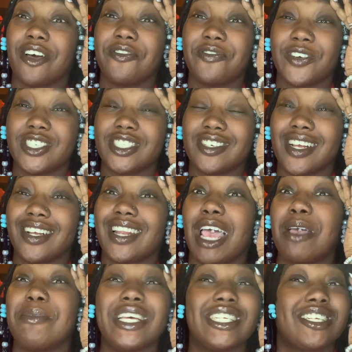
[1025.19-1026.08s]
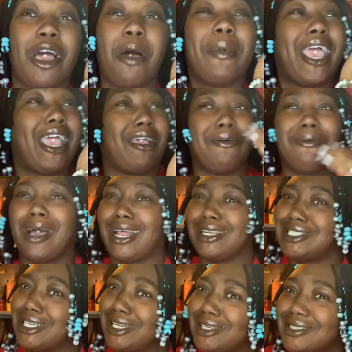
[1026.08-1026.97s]
frustrated, like, bitch, go back and
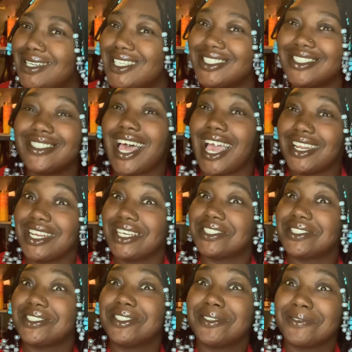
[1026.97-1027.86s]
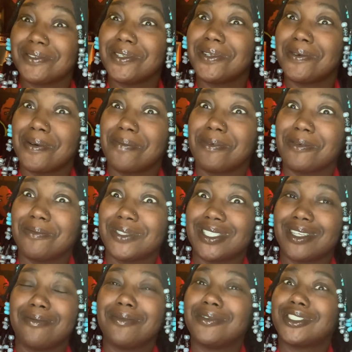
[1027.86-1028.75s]
watch it. That's literally what people
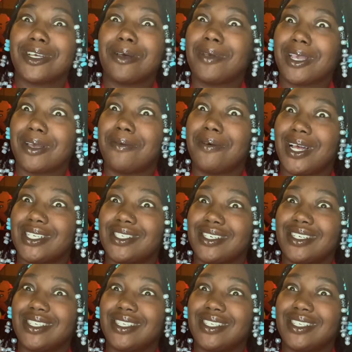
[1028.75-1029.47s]
say, bitch, go back and watch it.